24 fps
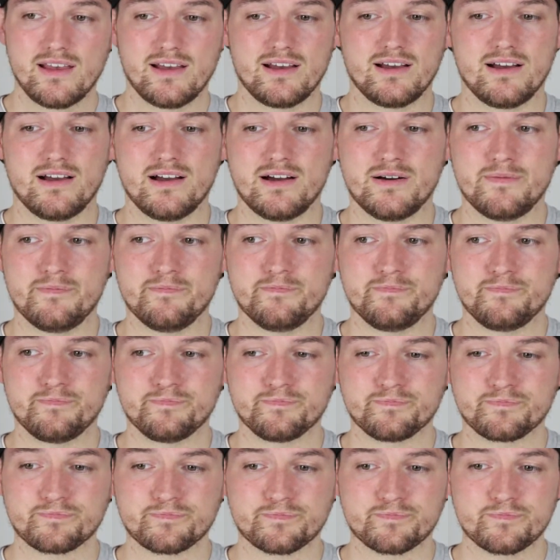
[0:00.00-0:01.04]

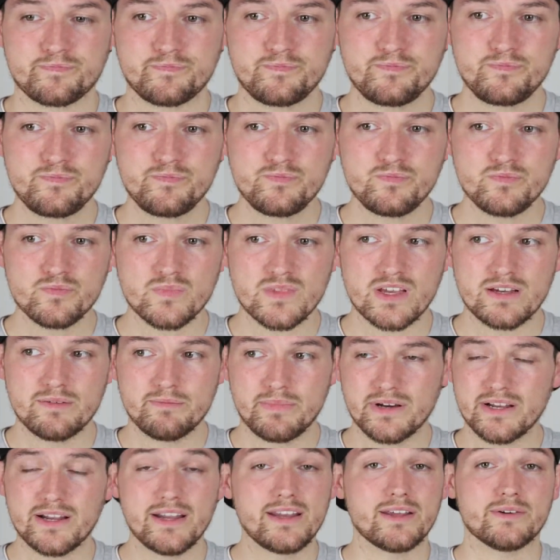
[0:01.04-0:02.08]

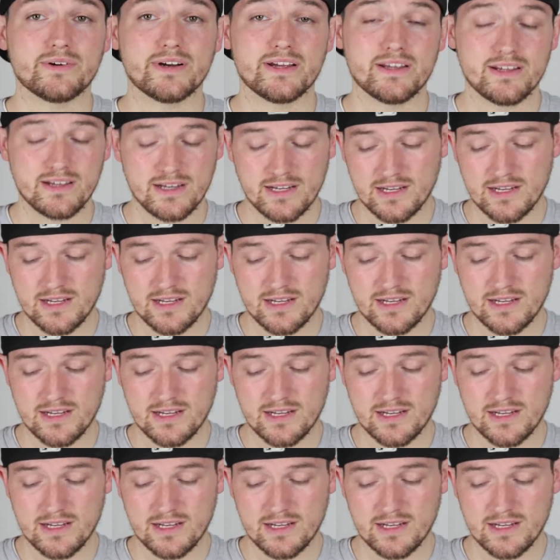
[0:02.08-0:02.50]
But anyway,